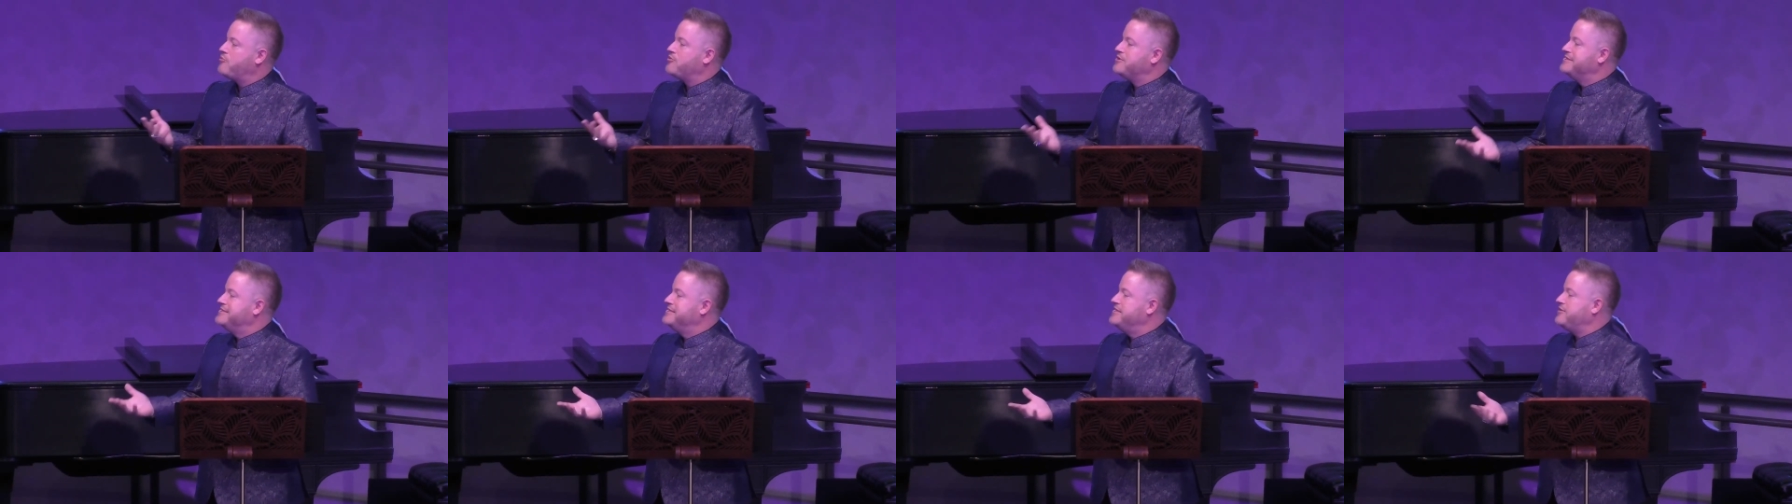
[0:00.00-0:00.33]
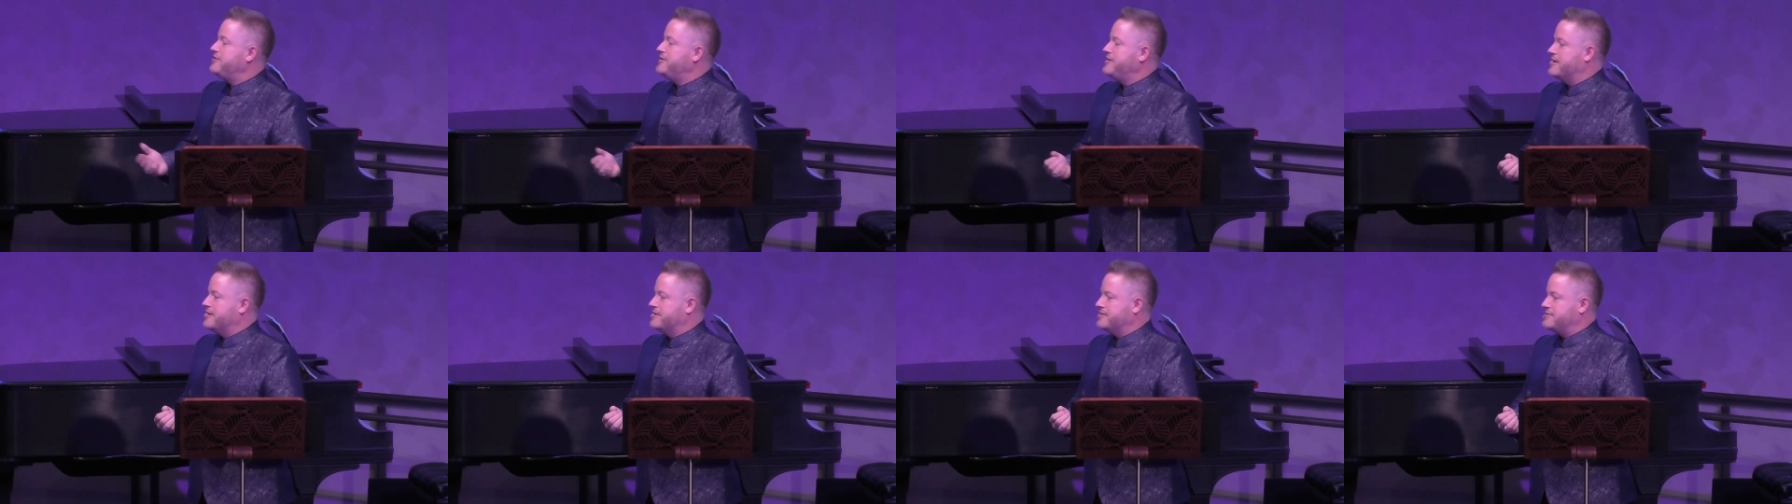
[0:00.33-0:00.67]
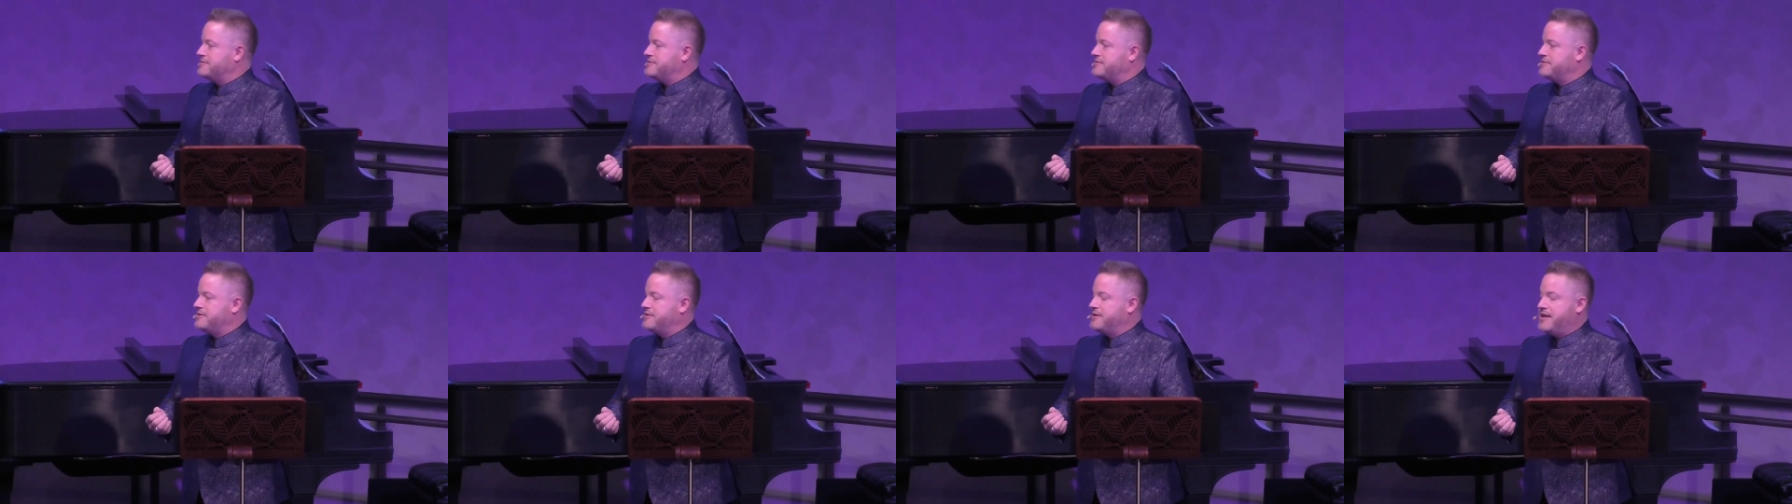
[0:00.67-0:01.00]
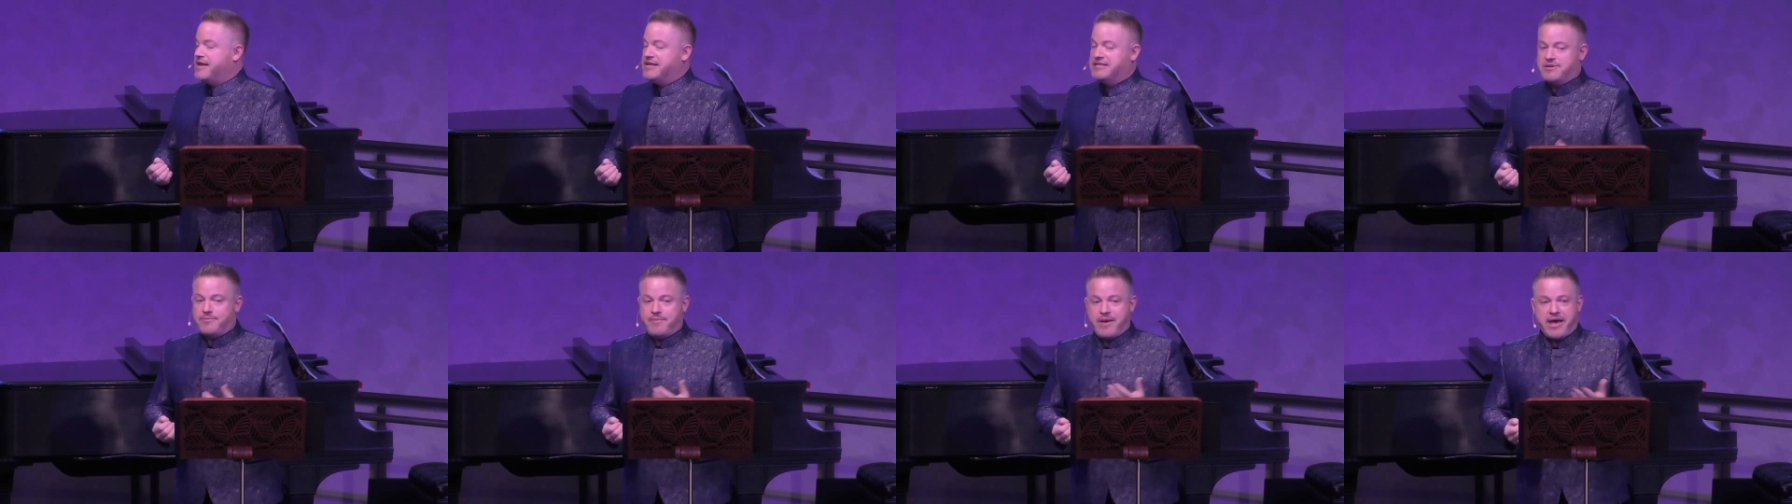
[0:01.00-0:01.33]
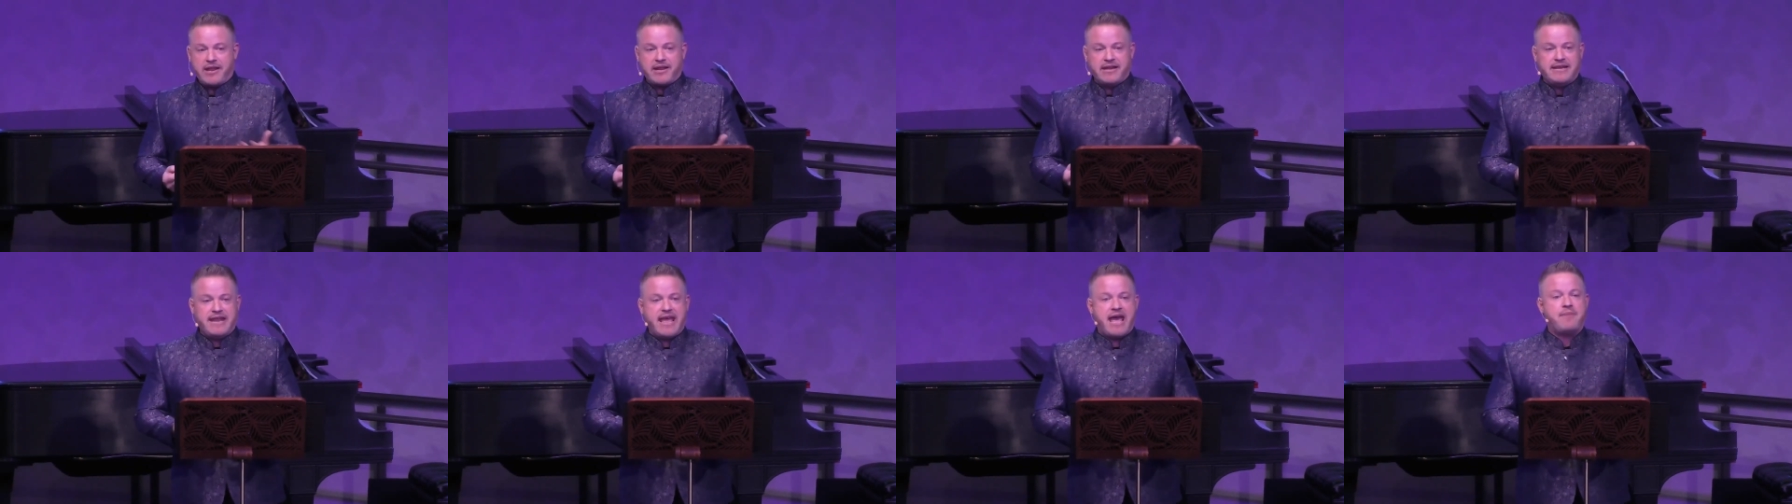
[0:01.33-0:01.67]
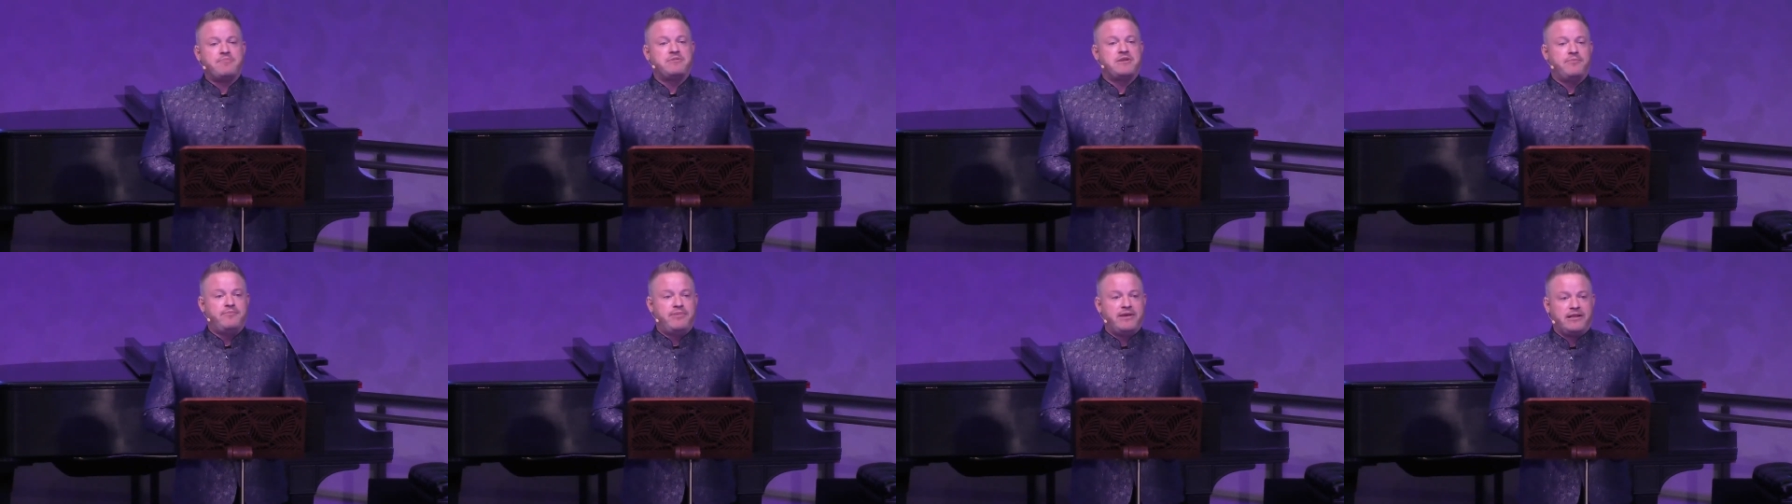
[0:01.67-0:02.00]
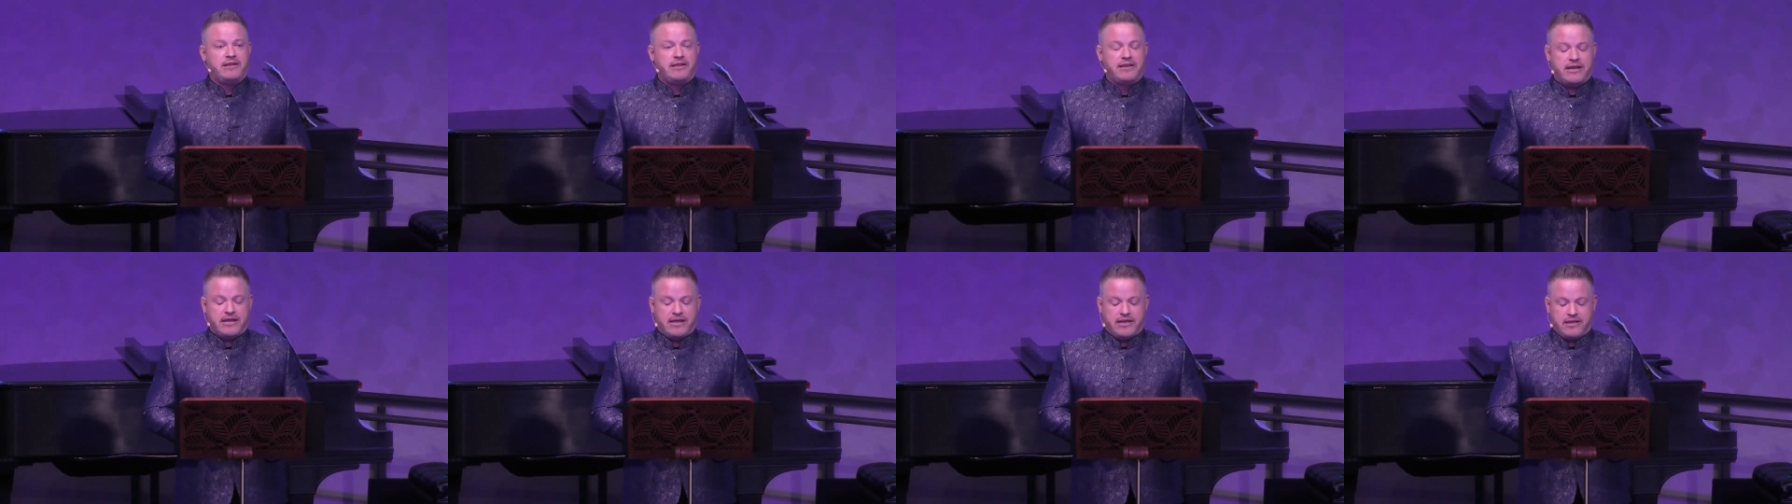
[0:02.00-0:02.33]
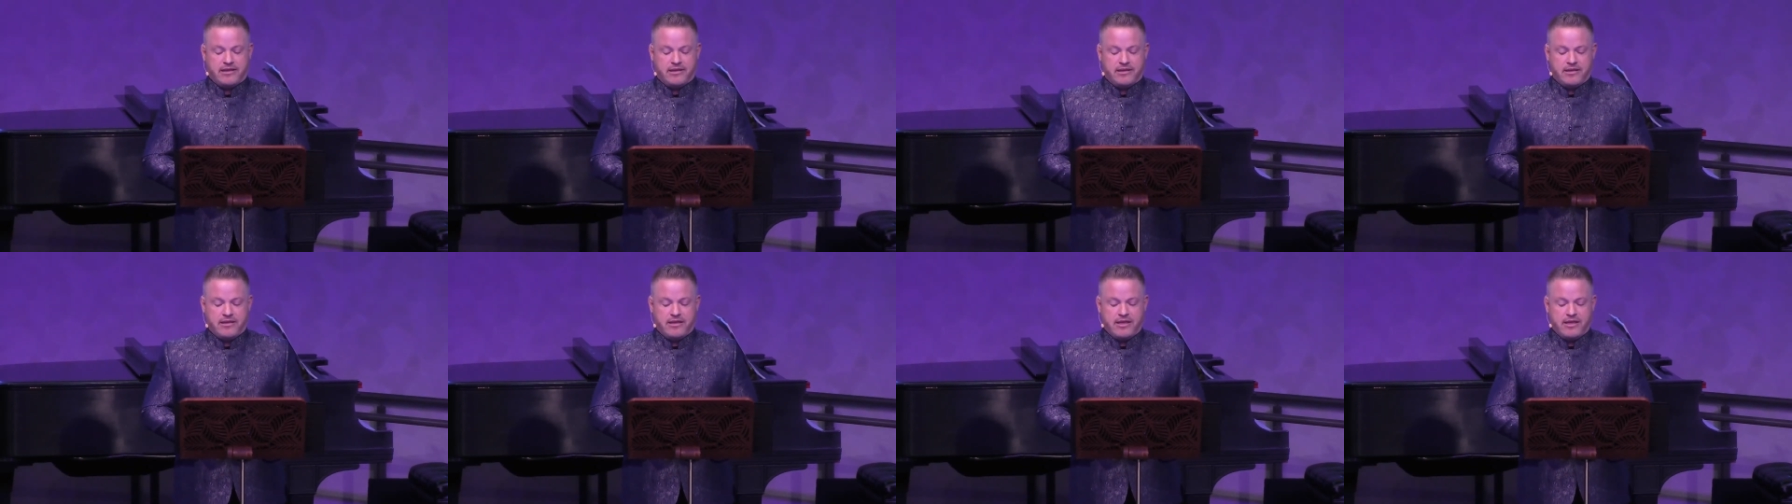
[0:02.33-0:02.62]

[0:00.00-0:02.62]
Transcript: resilience, it's about adaptability.